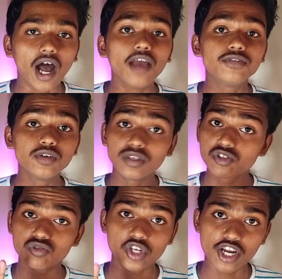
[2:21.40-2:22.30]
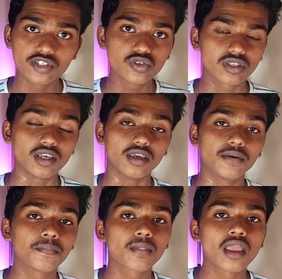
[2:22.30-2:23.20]
I found a strange
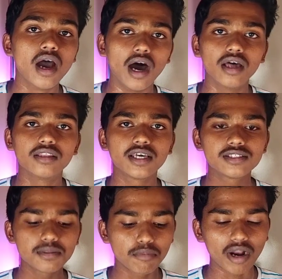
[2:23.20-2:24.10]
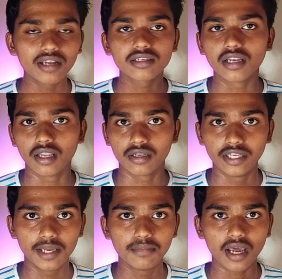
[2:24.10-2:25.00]
thing. There is a brand uh,
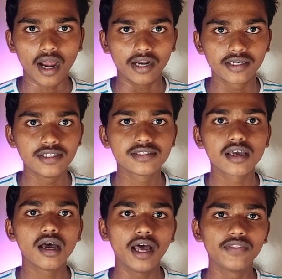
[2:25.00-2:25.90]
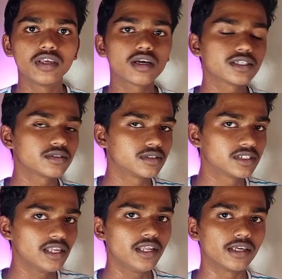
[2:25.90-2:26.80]
named Arteza and they are
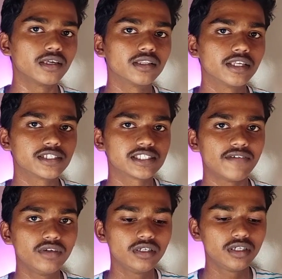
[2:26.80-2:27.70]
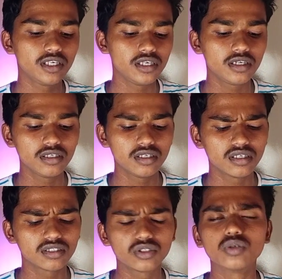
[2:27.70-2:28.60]
selling their 72
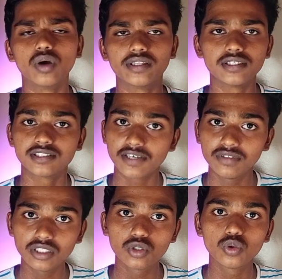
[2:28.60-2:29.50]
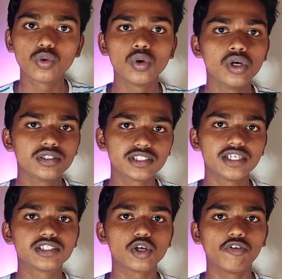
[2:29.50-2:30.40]
I think 72
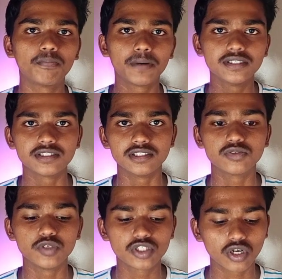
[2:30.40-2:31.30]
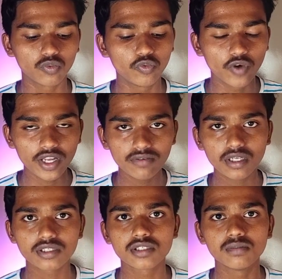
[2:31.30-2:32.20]
sets of pencils which are very
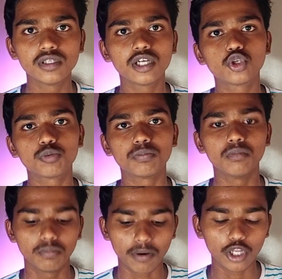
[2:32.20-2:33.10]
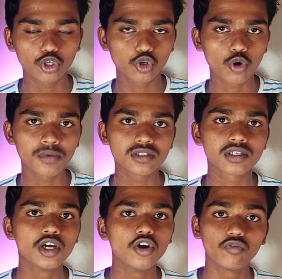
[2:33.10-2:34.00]
very similar to
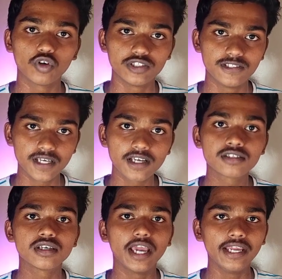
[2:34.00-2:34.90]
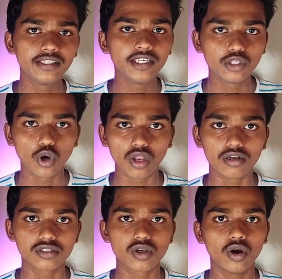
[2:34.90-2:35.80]
Polychromos for just
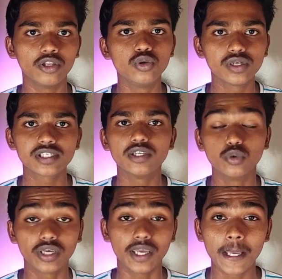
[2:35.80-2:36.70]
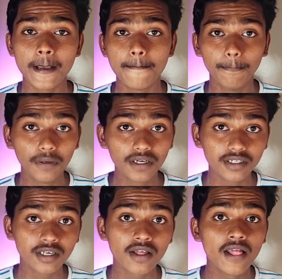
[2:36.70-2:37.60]
$18 on US and UK.
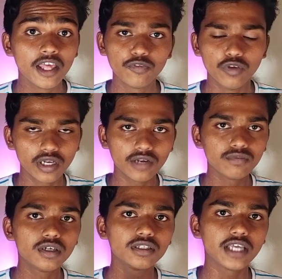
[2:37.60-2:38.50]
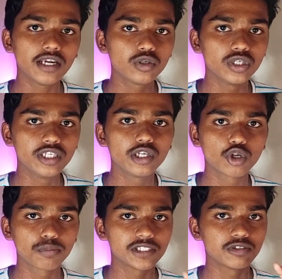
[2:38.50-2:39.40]
But if we convert that to Indian
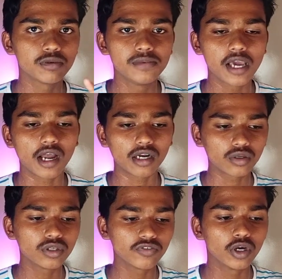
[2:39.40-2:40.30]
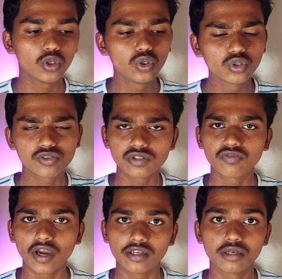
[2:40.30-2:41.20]
rupees, it will be around
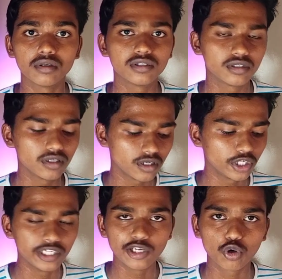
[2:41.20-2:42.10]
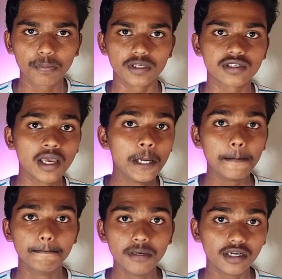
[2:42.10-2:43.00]
2500 Indian rupees.
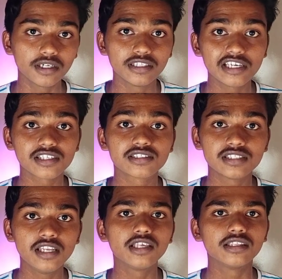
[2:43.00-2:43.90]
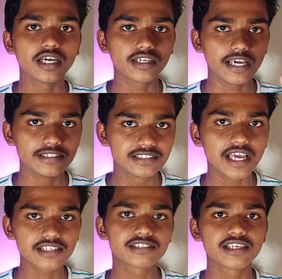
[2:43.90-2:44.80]
But they are selling that
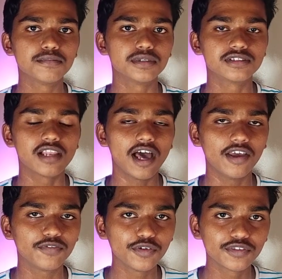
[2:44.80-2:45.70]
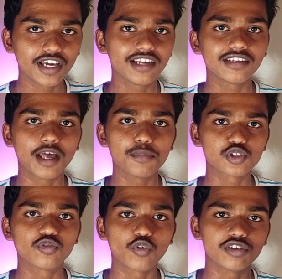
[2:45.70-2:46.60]
exact same pencil. I found that in
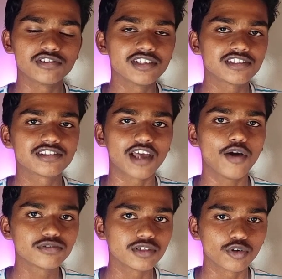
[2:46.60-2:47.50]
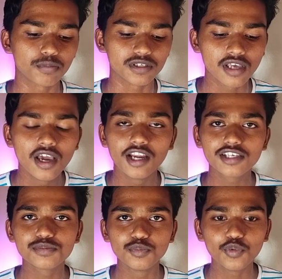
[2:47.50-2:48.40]
Amazon for 6000 rupees.
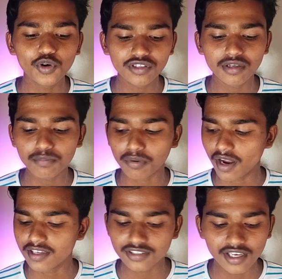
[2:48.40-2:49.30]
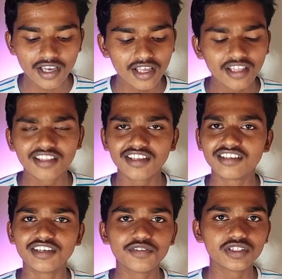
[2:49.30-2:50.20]
It is more than price
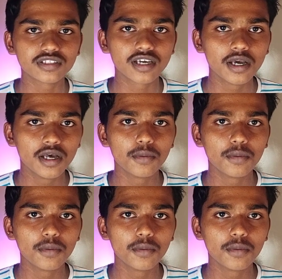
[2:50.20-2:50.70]
than Derwent